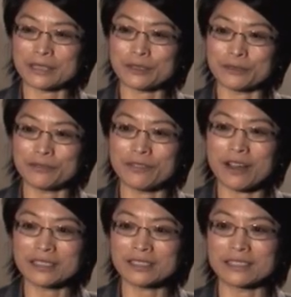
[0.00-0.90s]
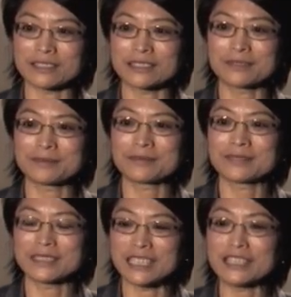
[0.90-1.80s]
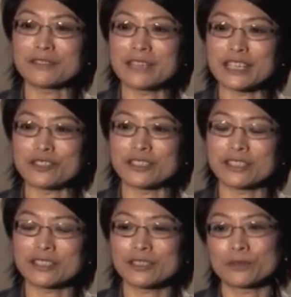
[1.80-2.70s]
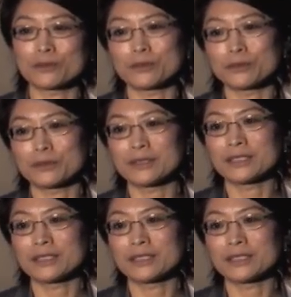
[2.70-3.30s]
to foster innovations through